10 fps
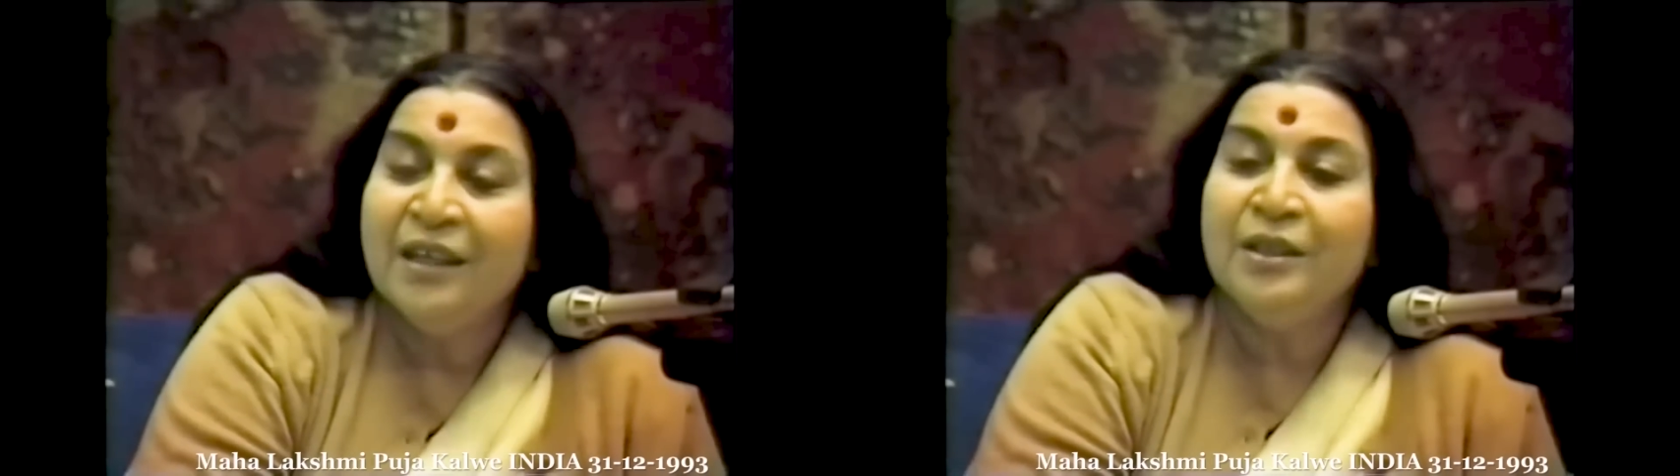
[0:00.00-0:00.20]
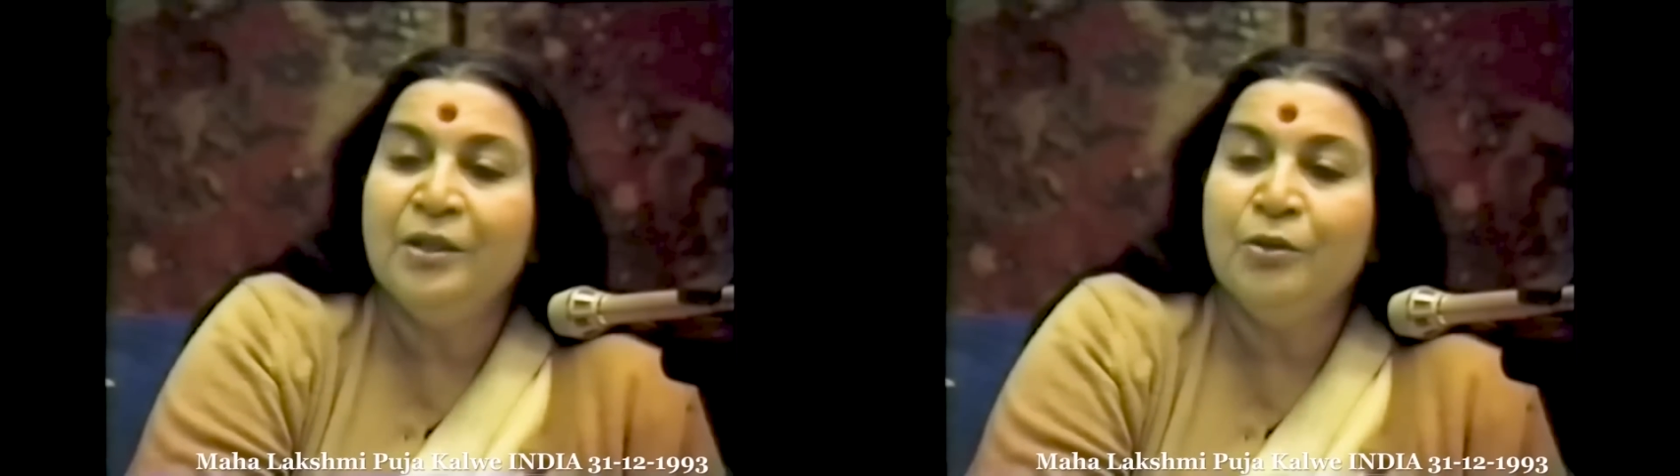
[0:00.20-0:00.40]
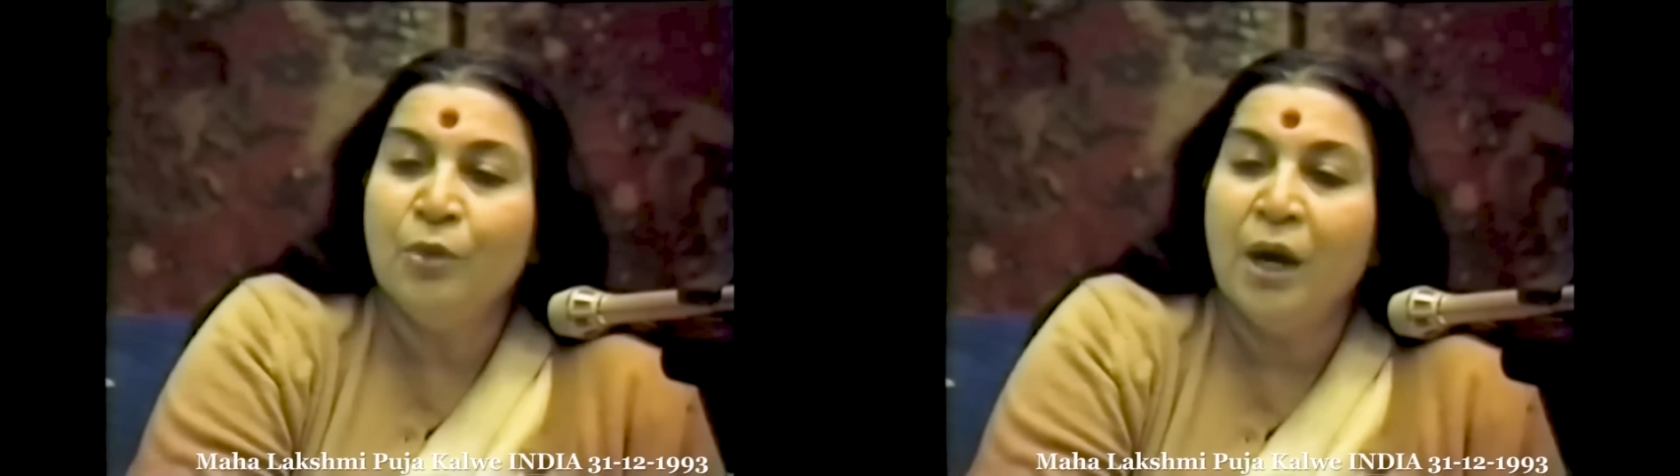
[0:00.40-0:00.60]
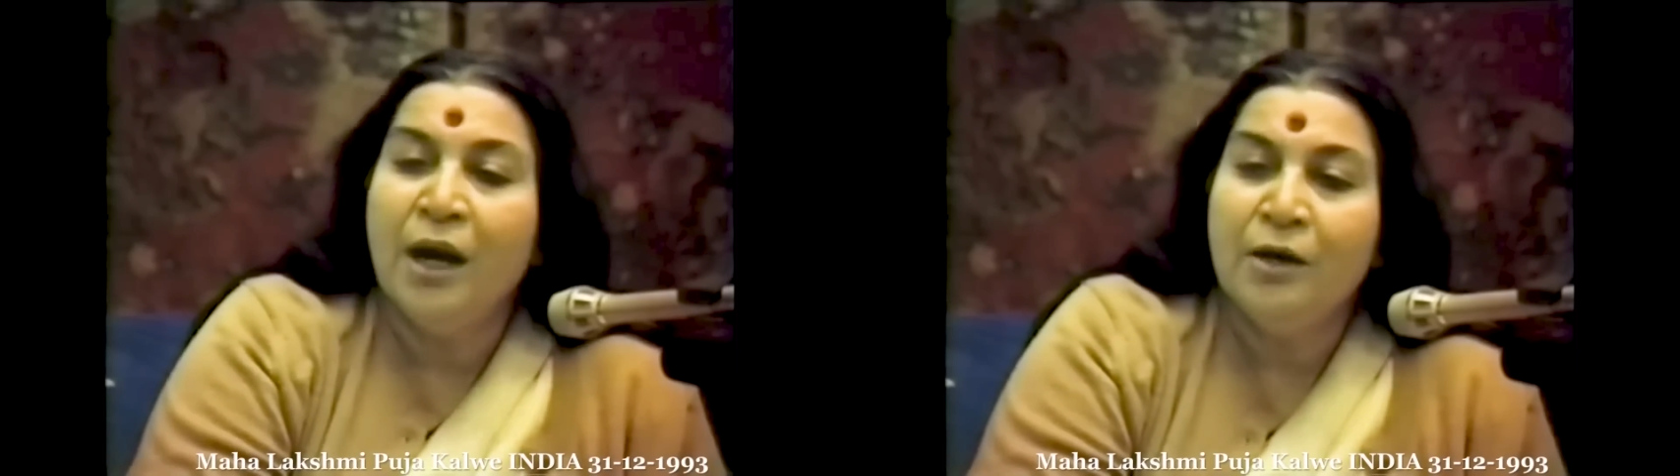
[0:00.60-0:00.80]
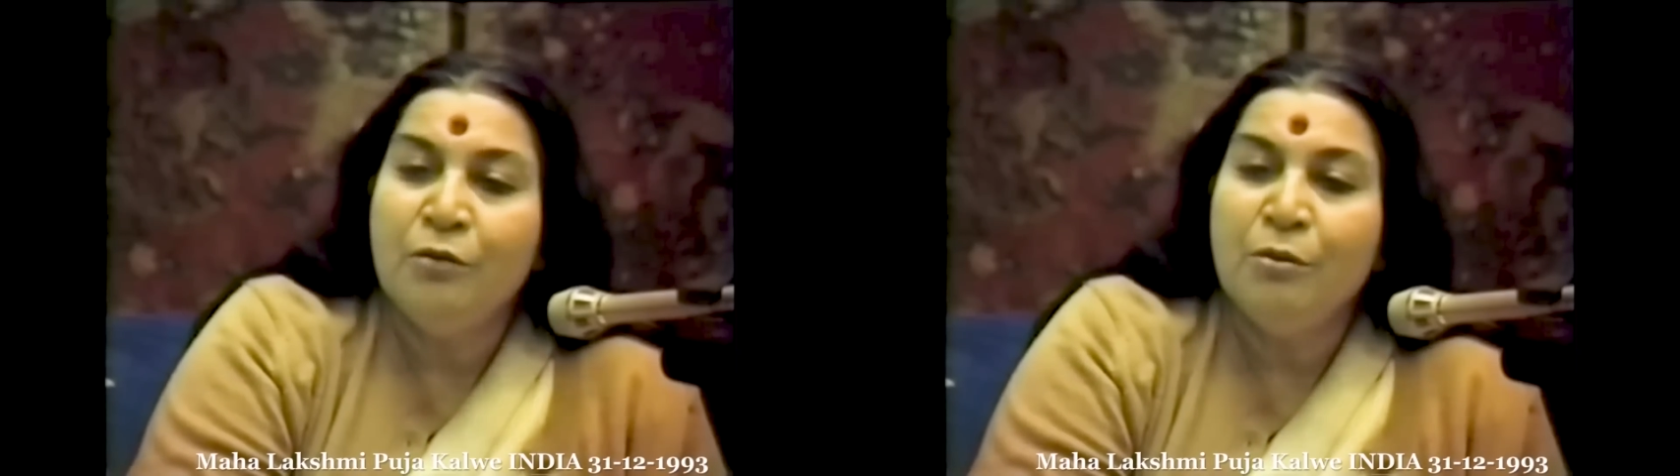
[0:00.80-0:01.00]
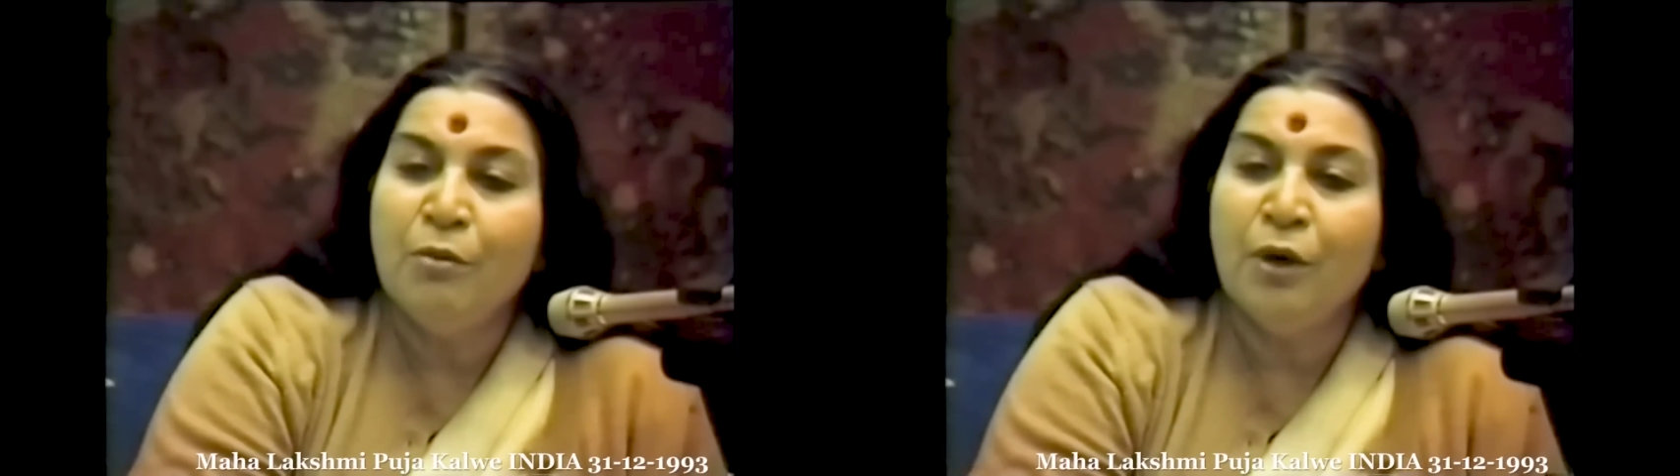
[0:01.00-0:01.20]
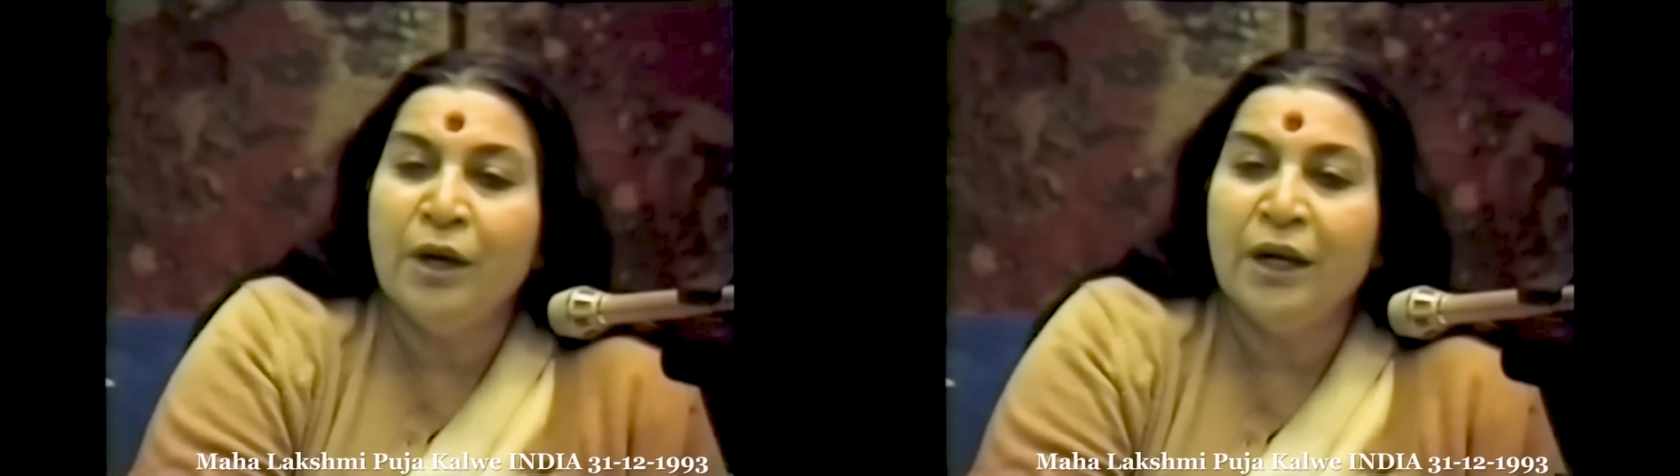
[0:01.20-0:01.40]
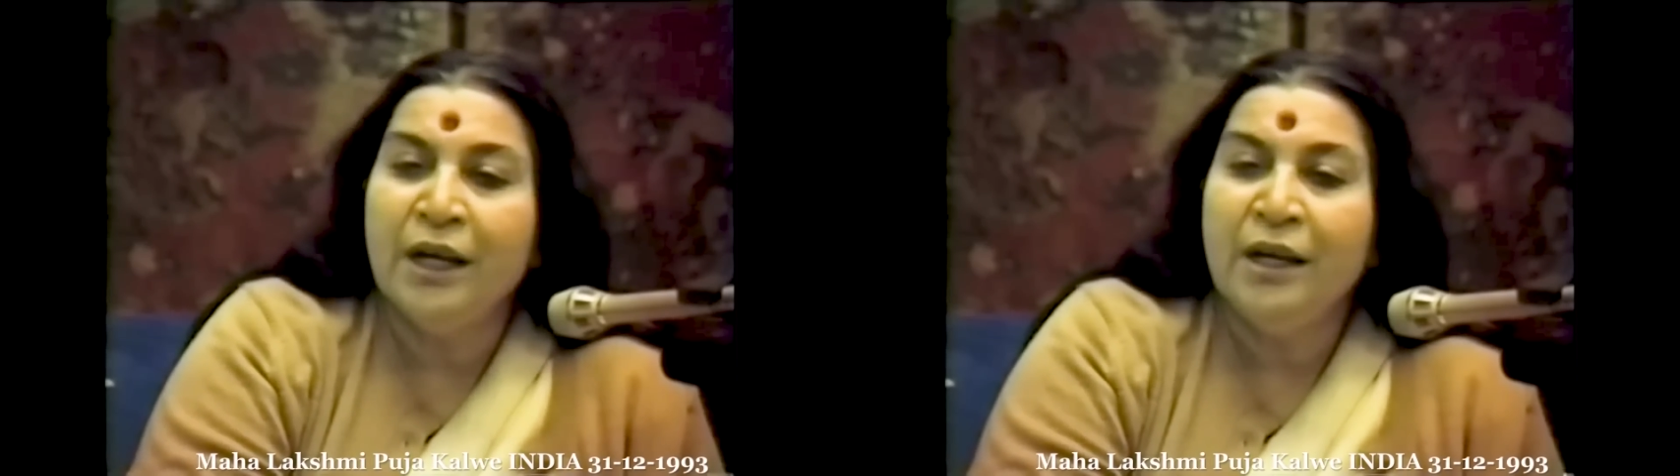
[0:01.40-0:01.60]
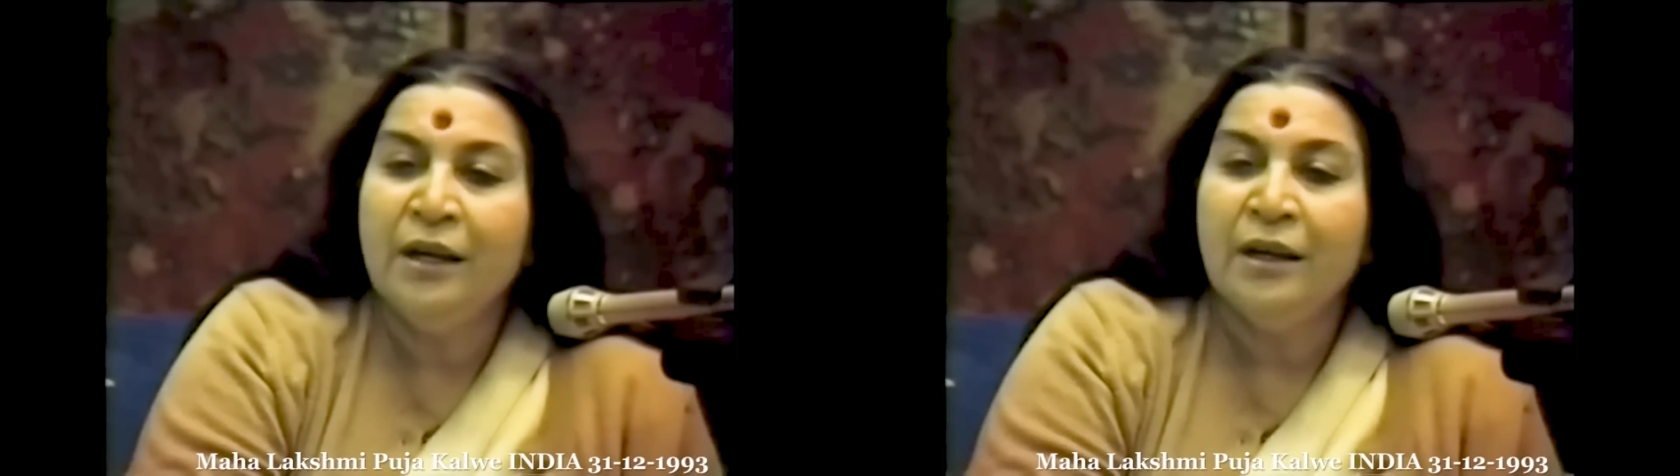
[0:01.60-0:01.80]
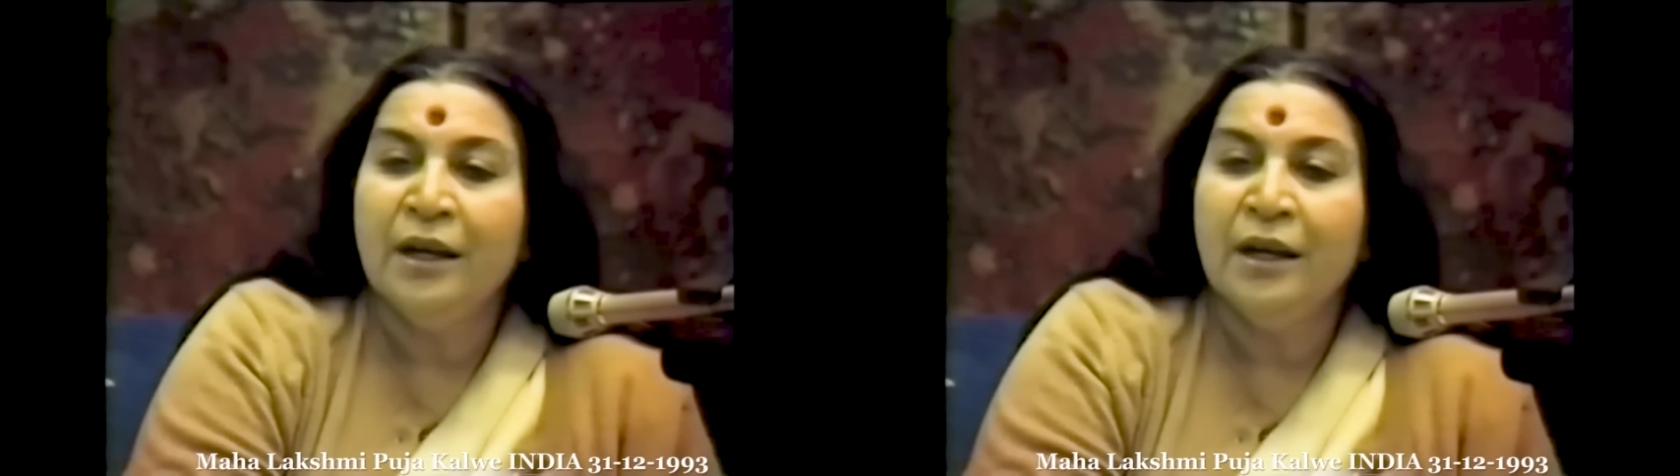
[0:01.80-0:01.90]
And you are to be born again,